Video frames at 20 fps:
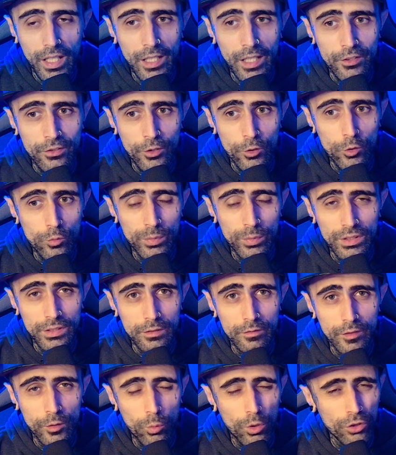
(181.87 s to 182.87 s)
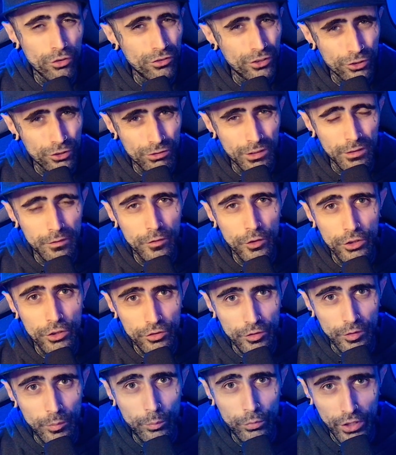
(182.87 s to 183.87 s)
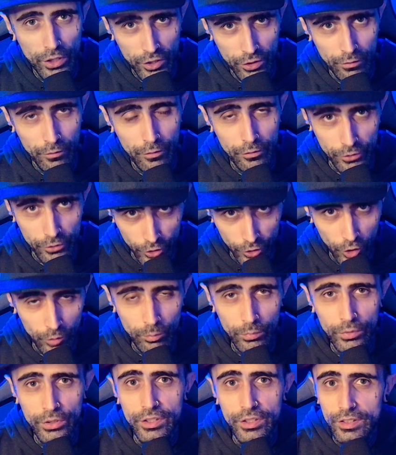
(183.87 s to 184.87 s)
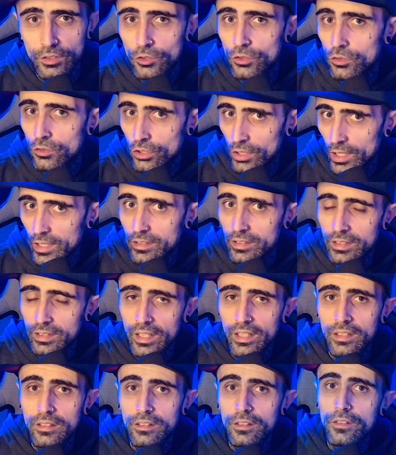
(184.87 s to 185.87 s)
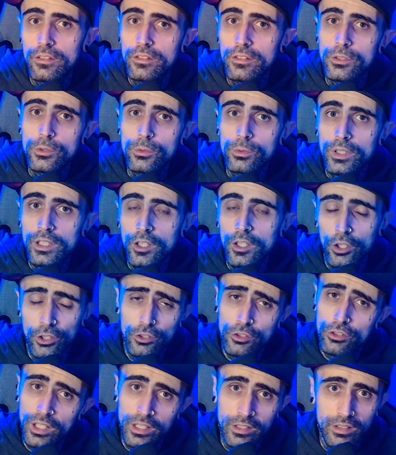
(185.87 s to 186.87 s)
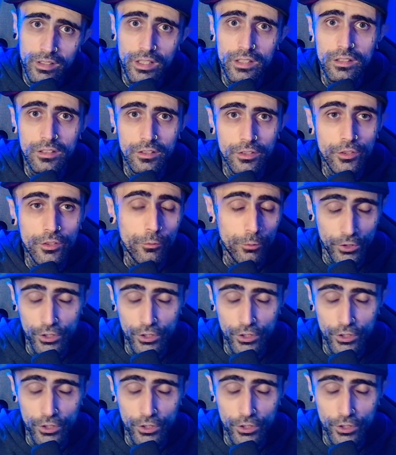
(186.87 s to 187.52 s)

I do believe it wasn't a great first impression for a company trying to get into the UK, or not trying to get into,